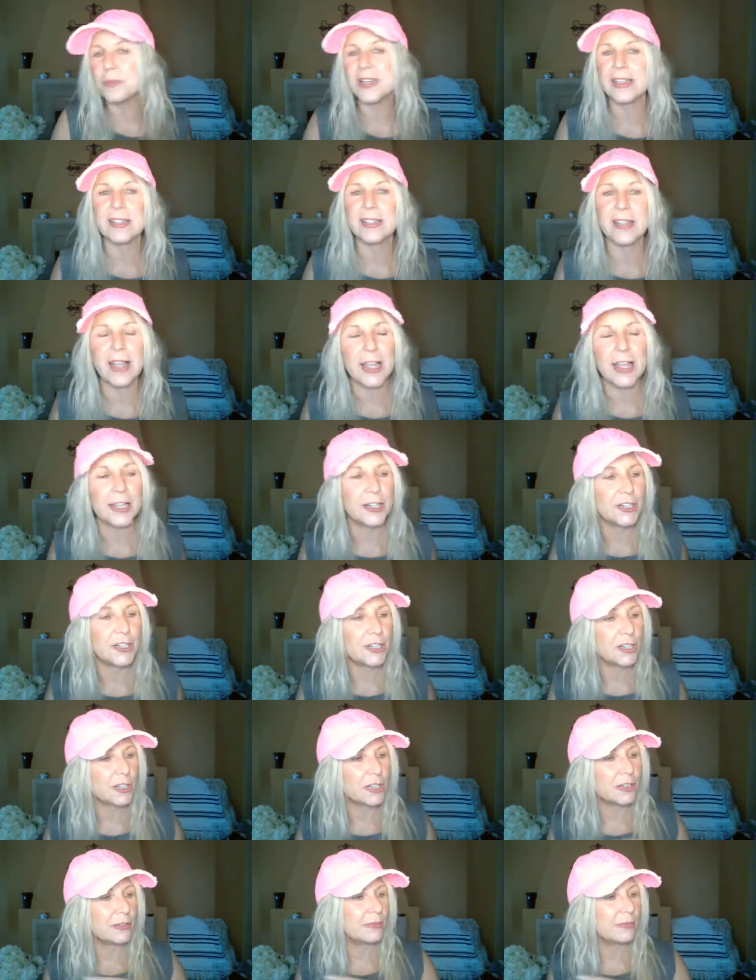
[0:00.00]

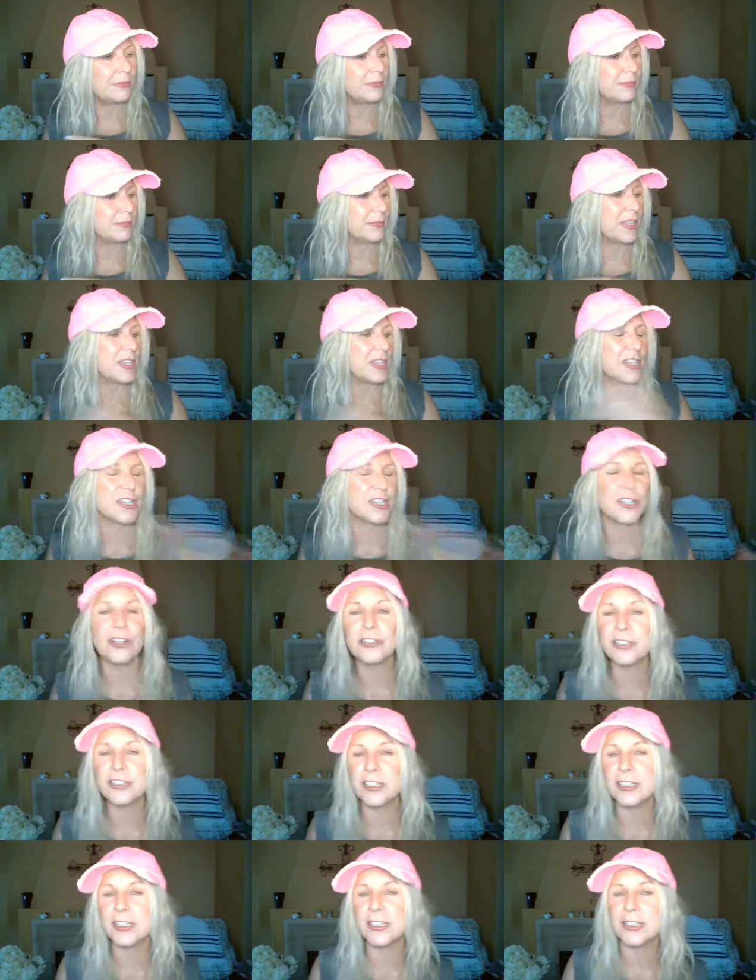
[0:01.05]
designer,
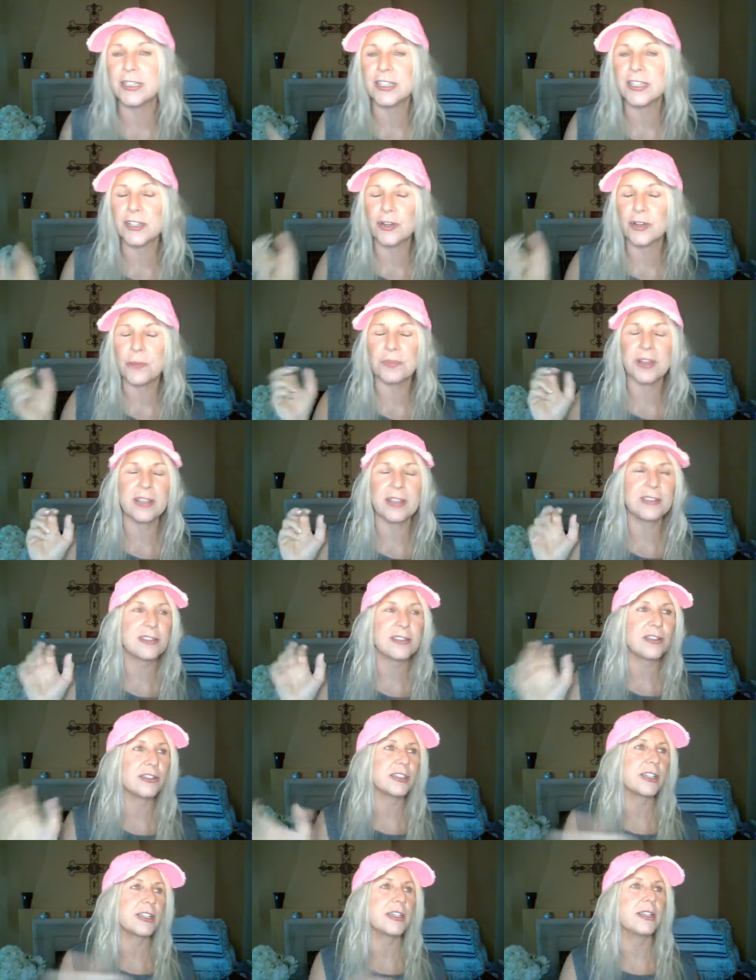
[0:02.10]
consultant, script
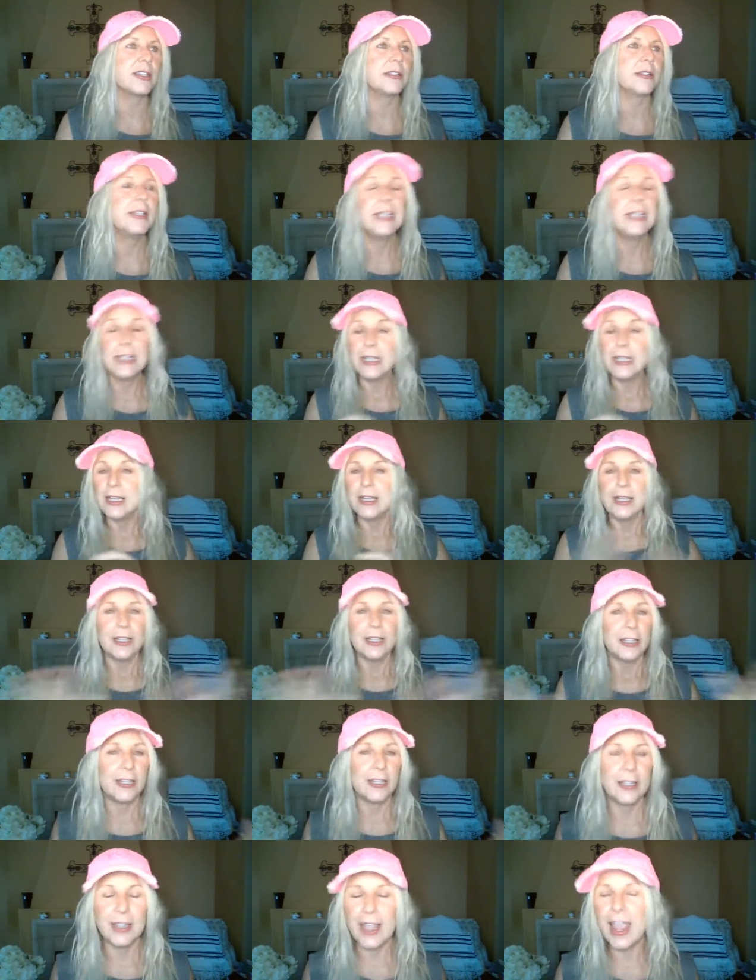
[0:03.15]
consultant,
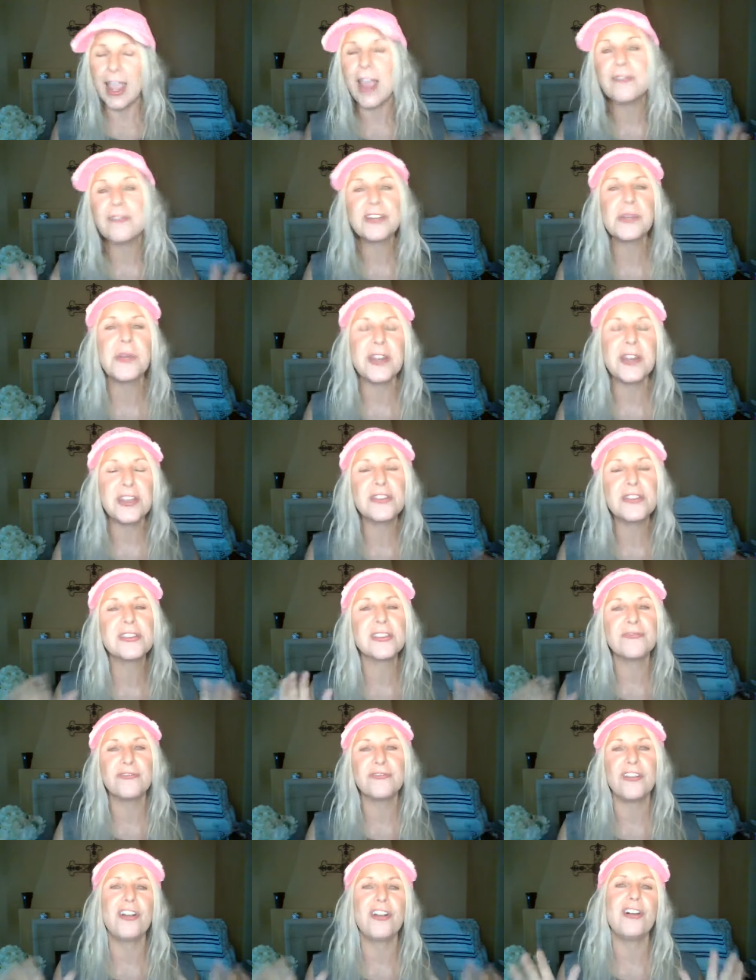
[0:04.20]
everyone who's
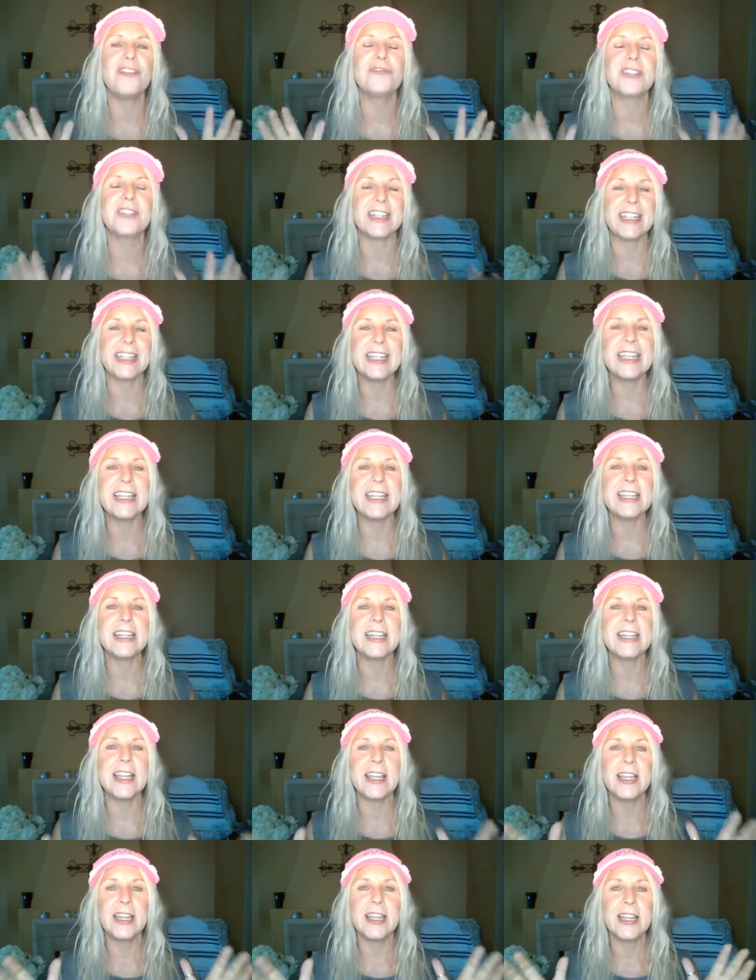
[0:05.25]
involved
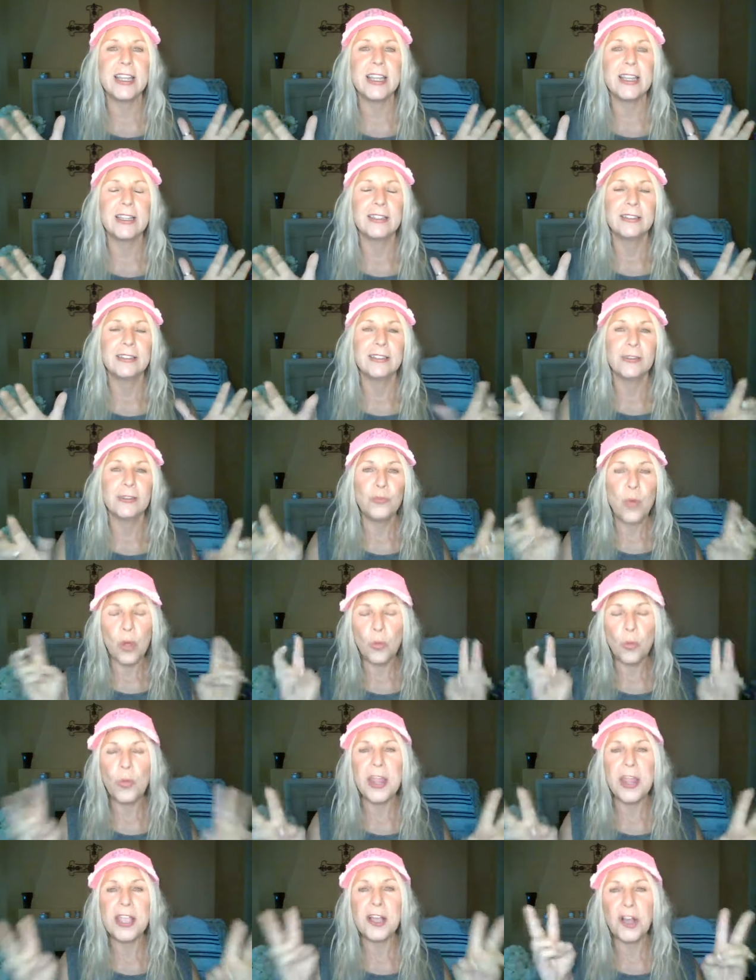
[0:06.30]
in
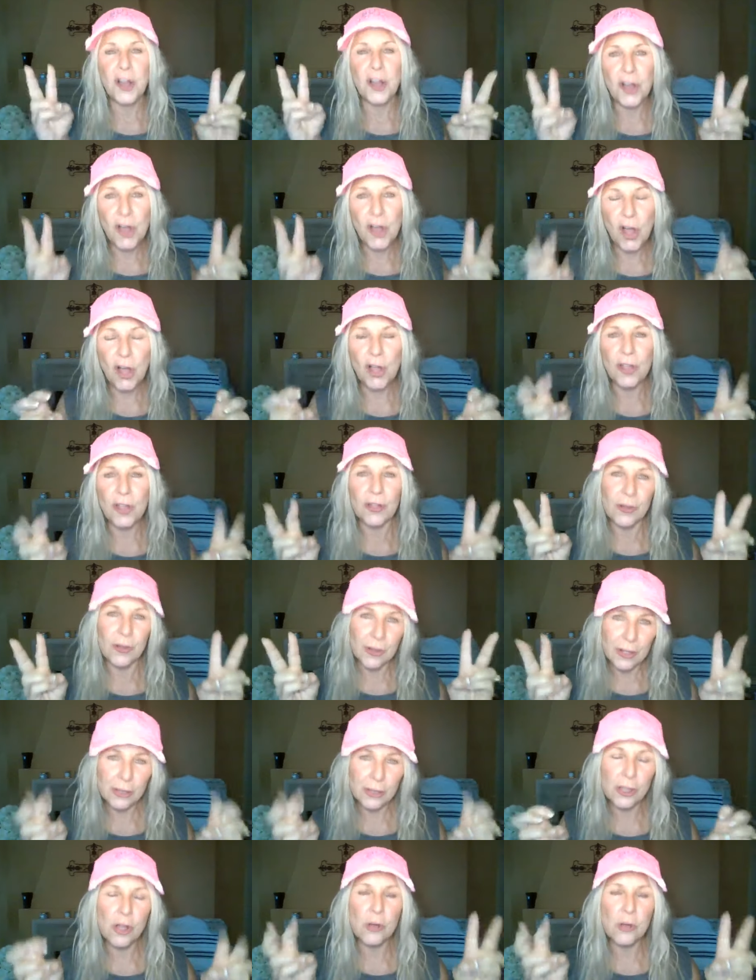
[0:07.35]
what we call
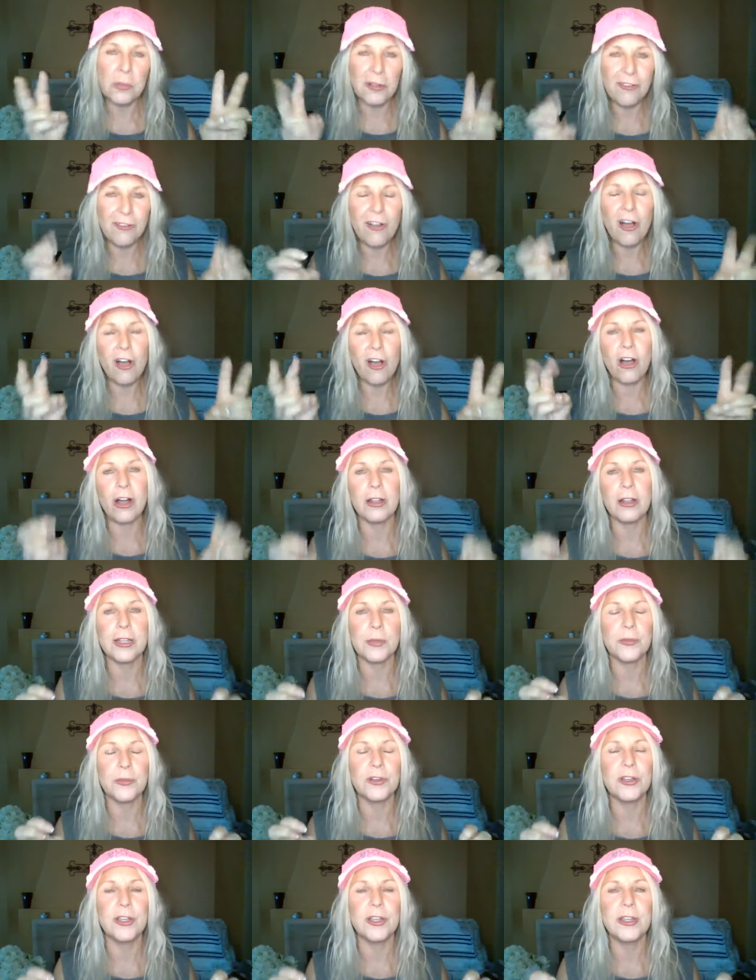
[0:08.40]
global
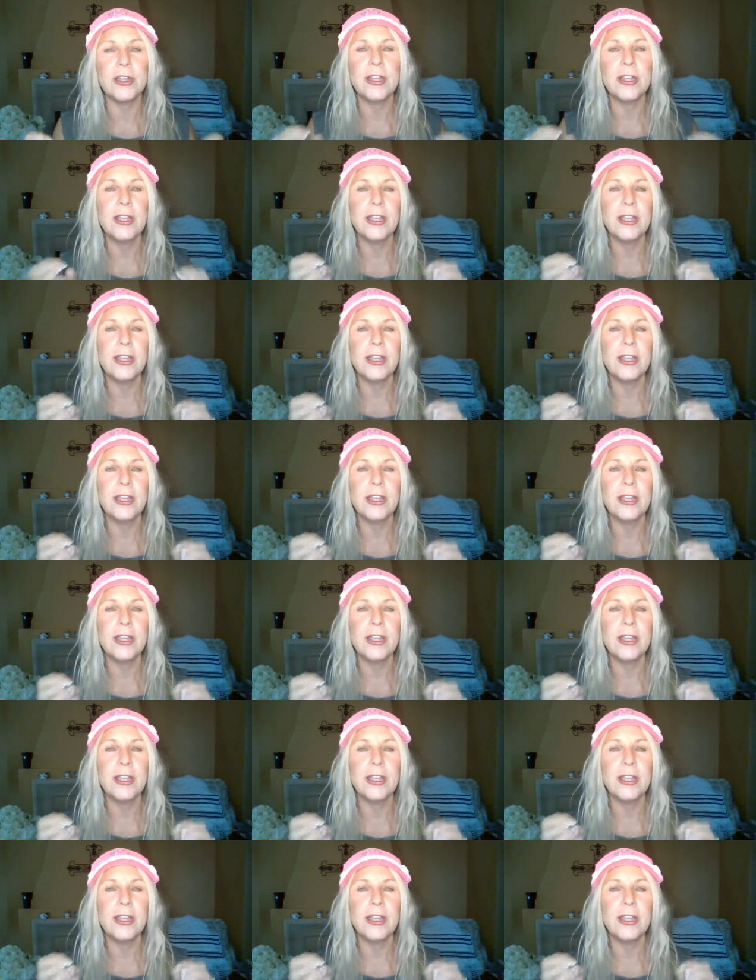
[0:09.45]
Hollywood.